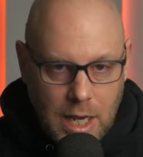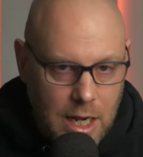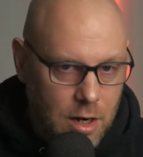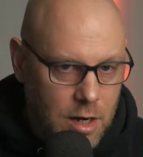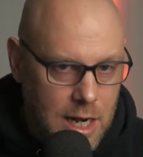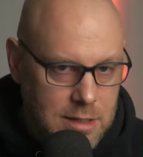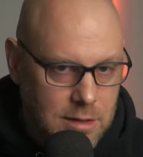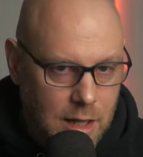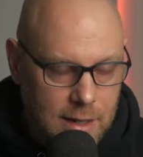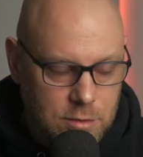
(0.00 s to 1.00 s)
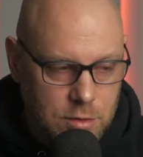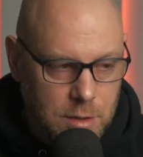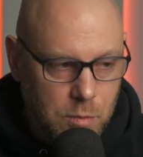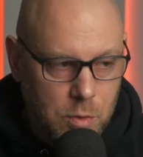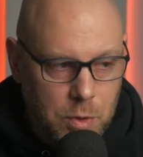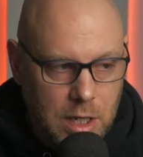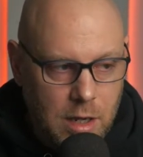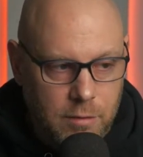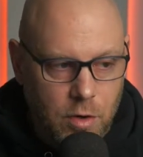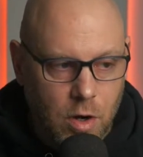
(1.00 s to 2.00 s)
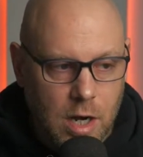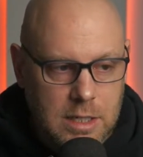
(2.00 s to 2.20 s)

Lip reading: in our next live stream when we cover